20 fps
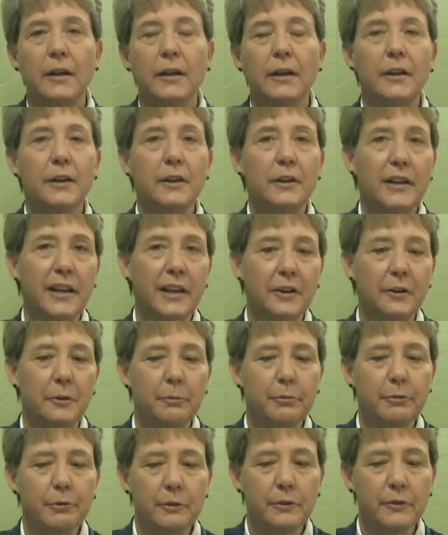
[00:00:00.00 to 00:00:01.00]
It can
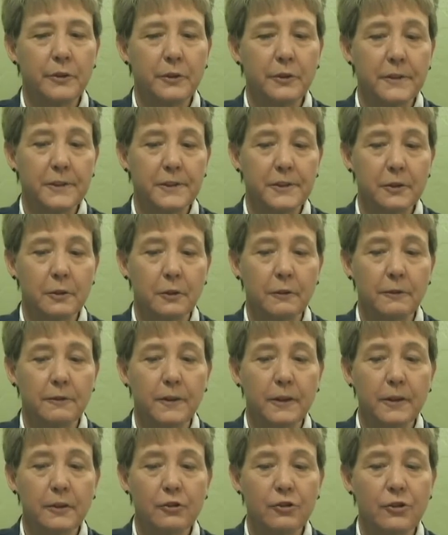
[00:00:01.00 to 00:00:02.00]
improve your physical
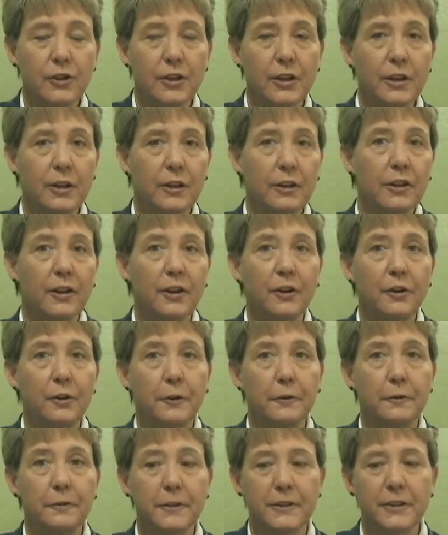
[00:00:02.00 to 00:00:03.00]
functioning,
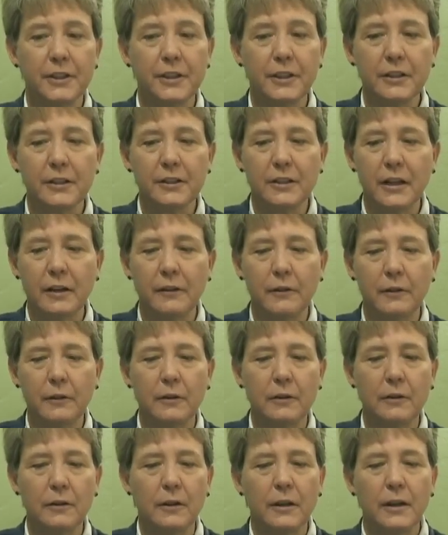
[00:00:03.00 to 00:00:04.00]
your fatigue
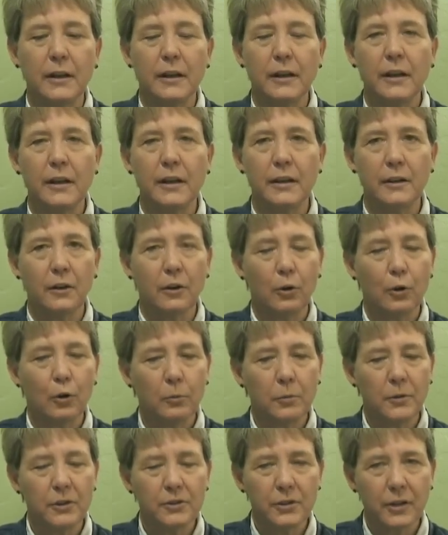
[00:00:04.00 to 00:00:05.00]
level, and a whole
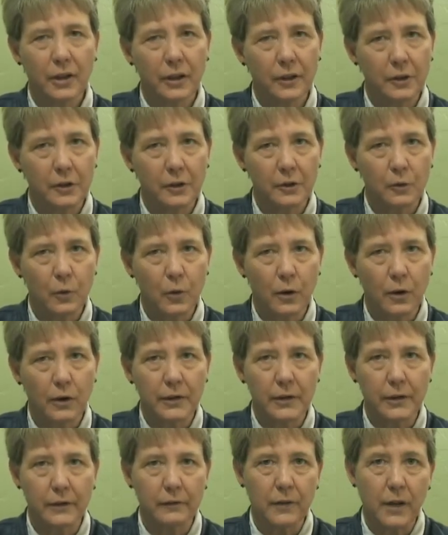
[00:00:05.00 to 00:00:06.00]
bunch of other
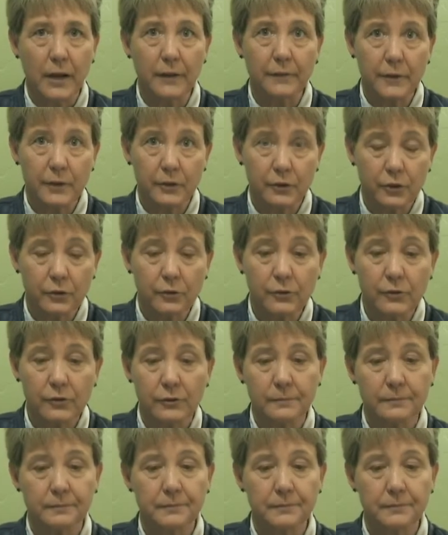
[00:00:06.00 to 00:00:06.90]
quality of life issues.